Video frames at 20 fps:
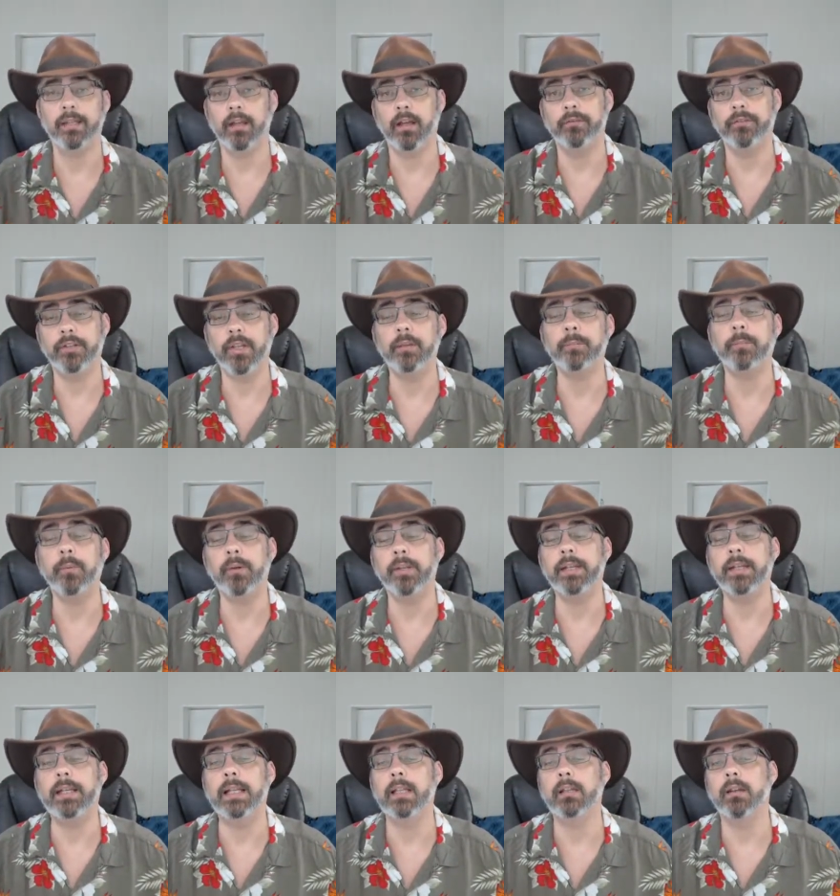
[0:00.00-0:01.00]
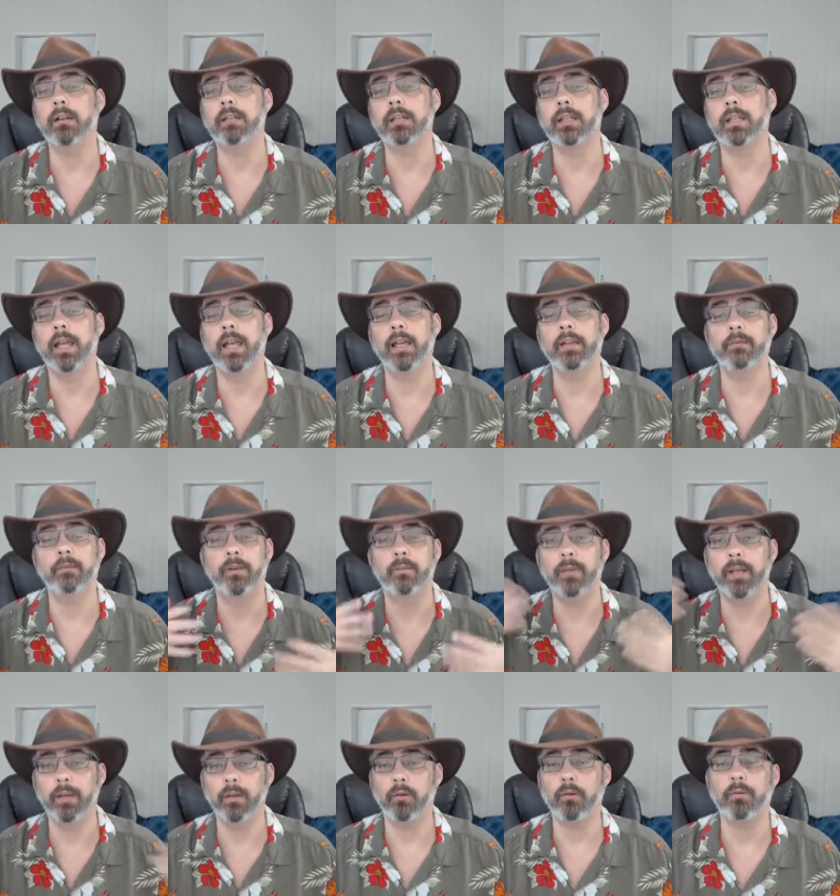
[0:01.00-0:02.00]
Now, if somebody along the line, one of
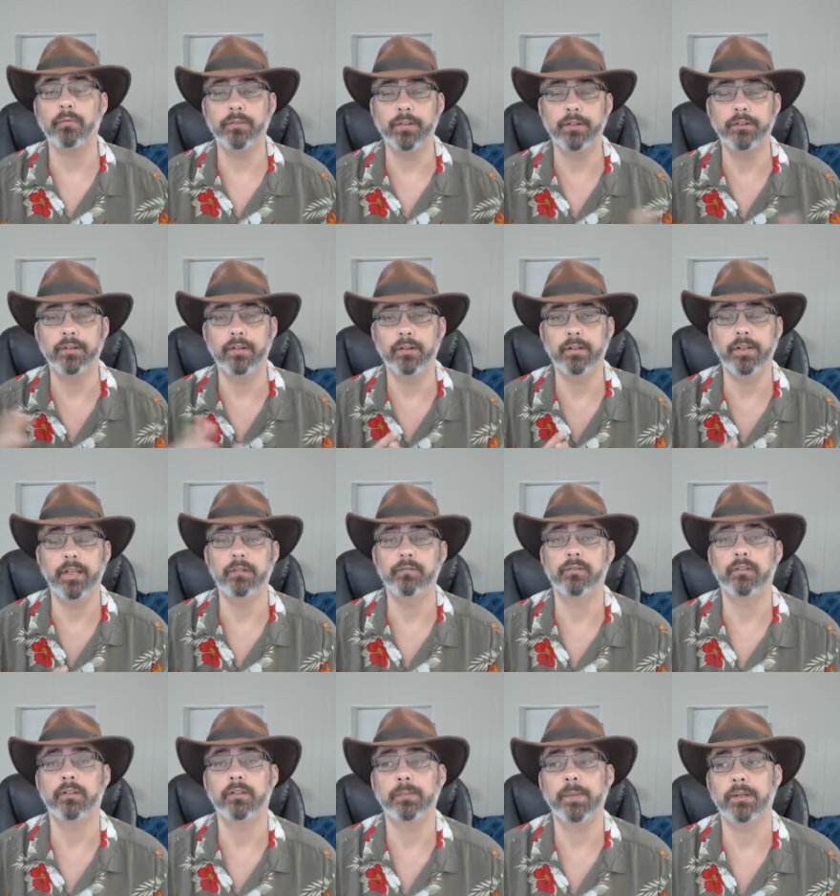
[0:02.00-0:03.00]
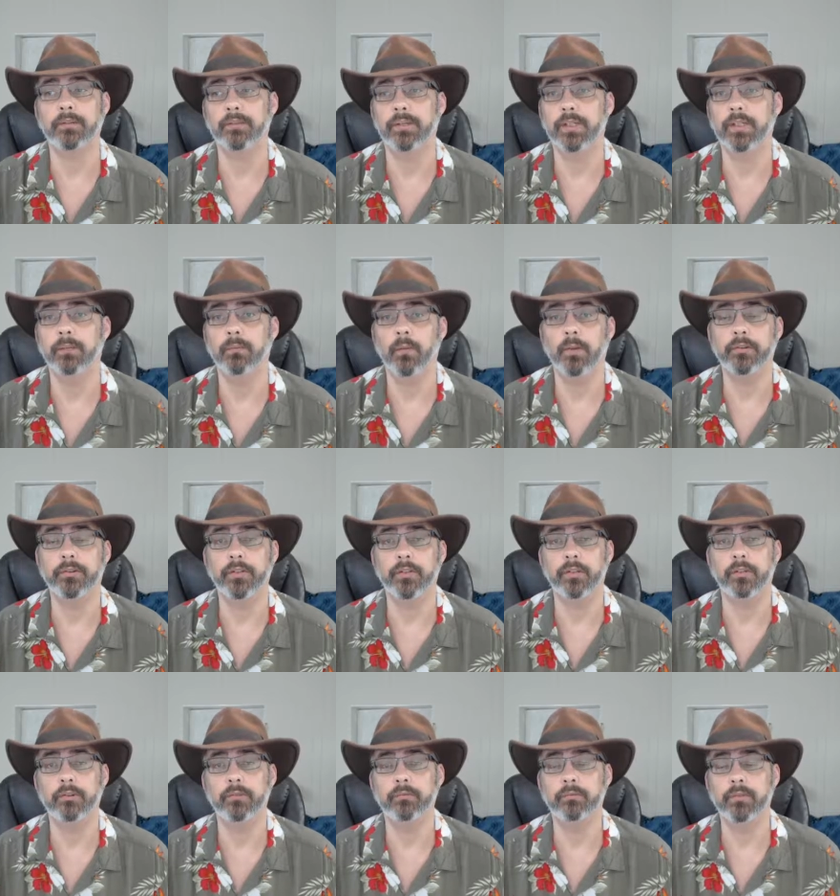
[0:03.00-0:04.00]
my local friends here in Denver, especially, wants
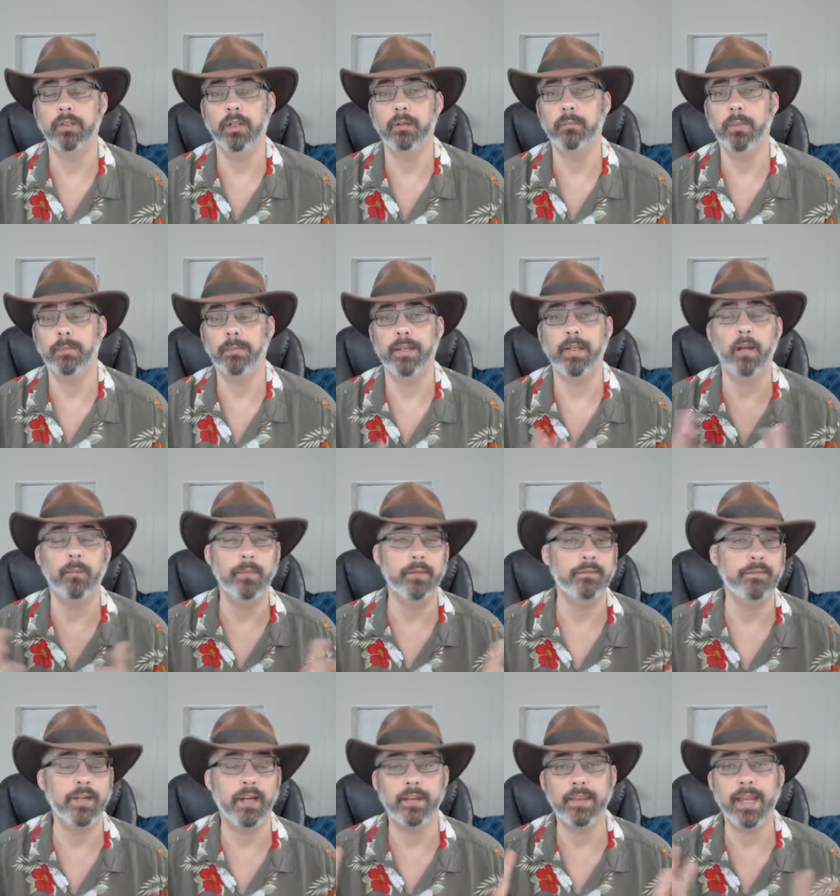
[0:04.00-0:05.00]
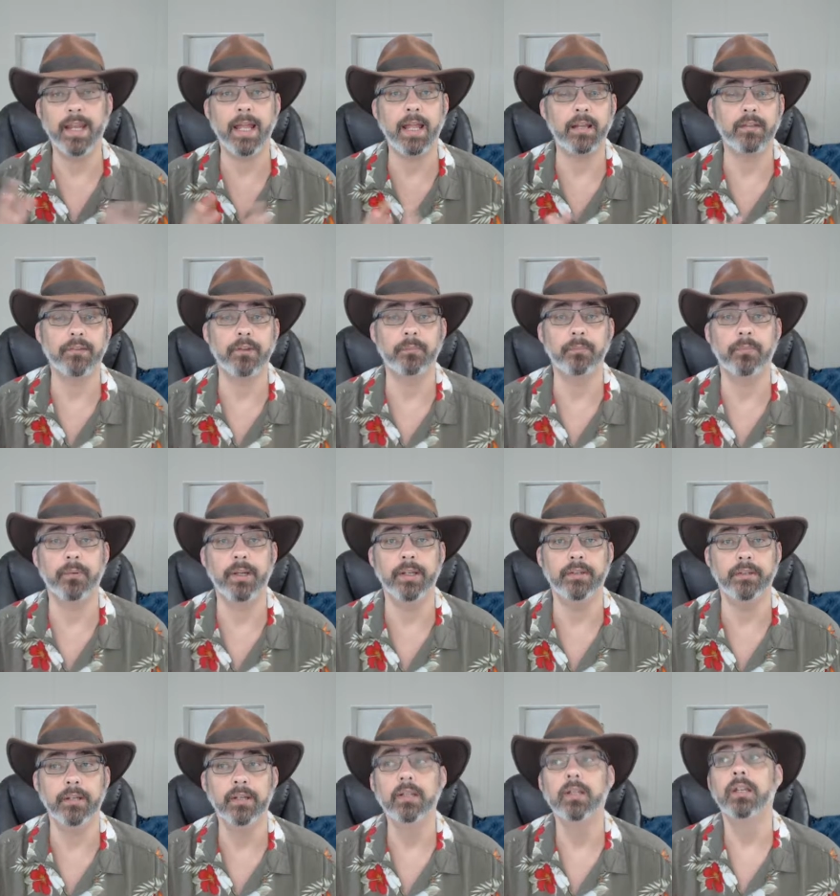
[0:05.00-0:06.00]
to, you know, maybe help me figure that out at some
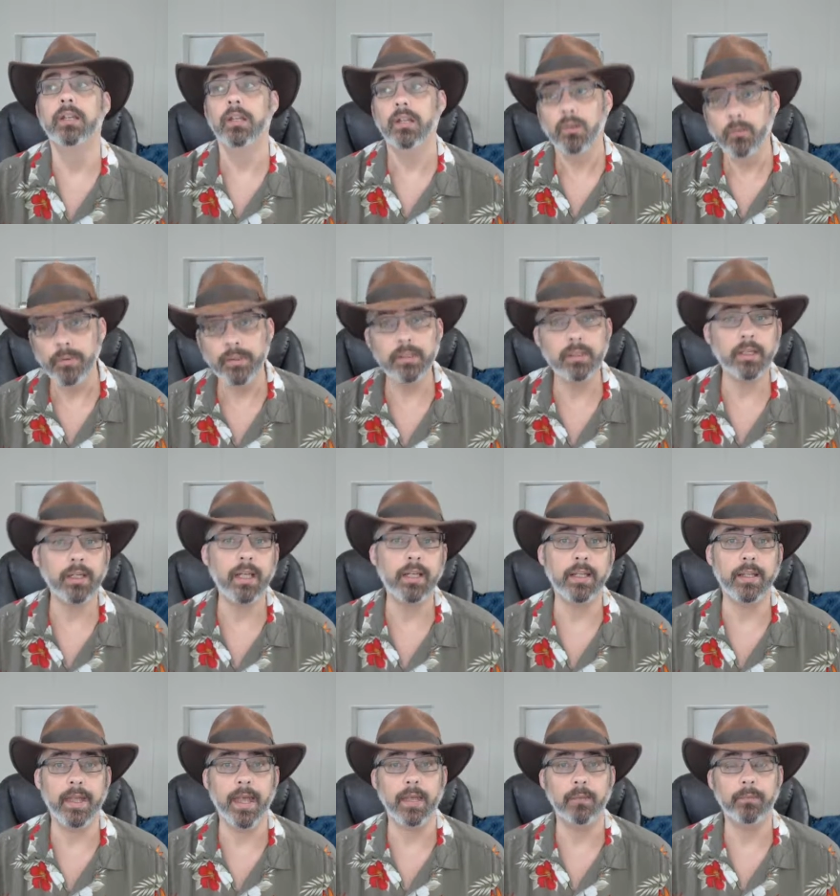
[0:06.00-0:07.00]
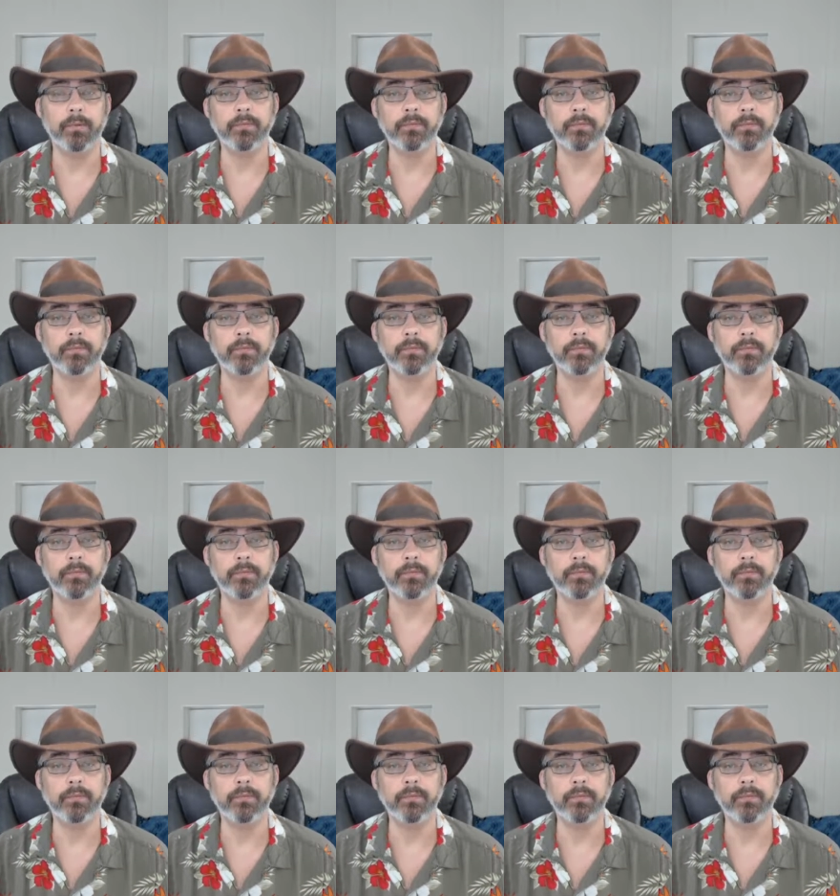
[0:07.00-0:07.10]
point, we can look into that.